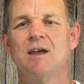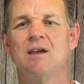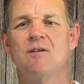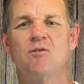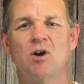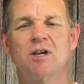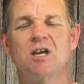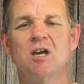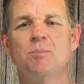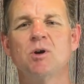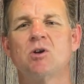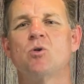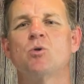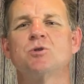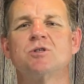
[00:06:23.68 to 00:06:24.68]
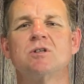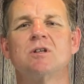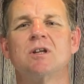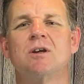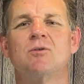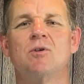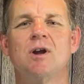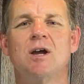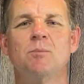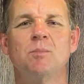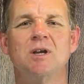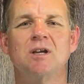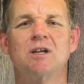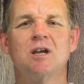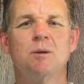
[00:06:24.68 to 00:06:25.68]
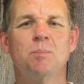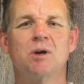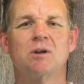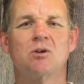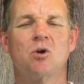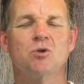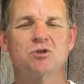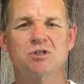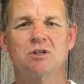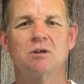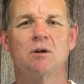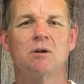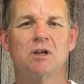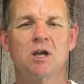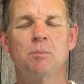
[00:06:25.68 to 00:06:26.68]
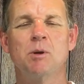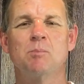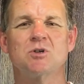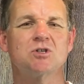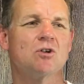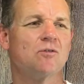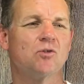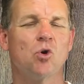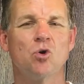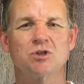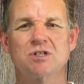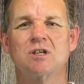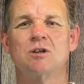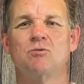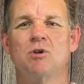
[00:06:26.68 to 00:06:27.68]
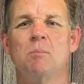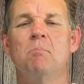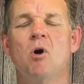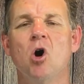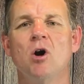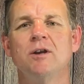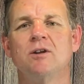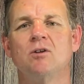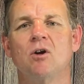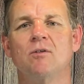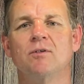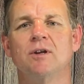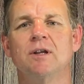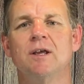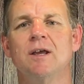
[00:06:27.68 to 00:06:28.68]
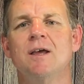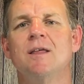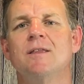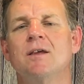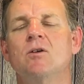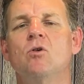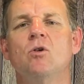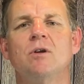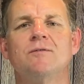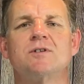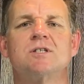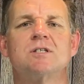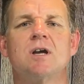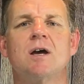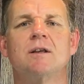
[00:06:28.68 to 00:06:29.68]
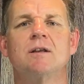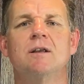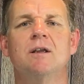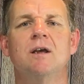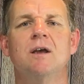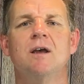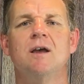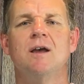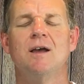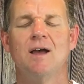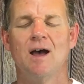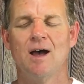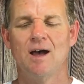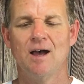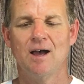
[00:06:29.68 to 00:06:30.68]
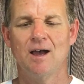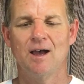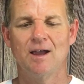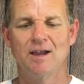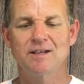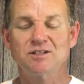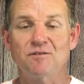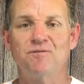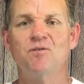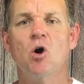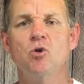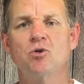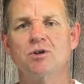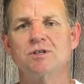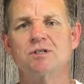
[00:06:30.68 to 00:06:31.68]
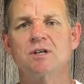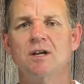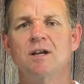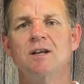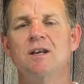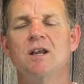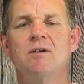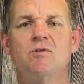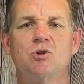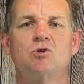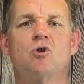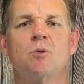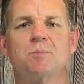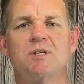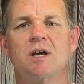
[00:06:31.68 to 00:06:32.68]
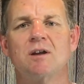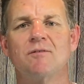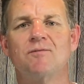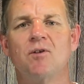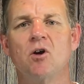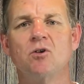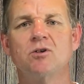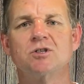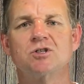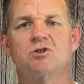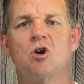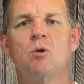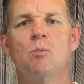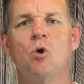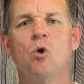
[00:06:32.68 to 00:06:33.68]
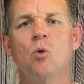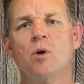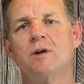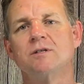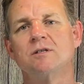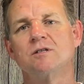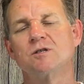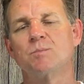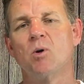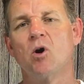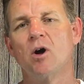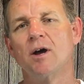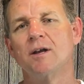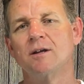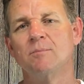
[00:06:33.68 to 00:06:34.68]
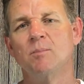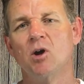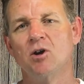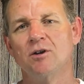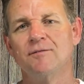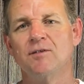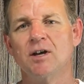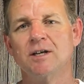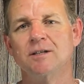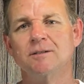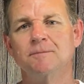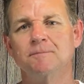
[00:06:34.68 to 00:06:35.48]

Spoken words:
If I keep it constantly around me and keeping myself constantly reminded of it, then all of a sudden it's a focus, and it never drops out of focus, so I'm always inspired and motivated.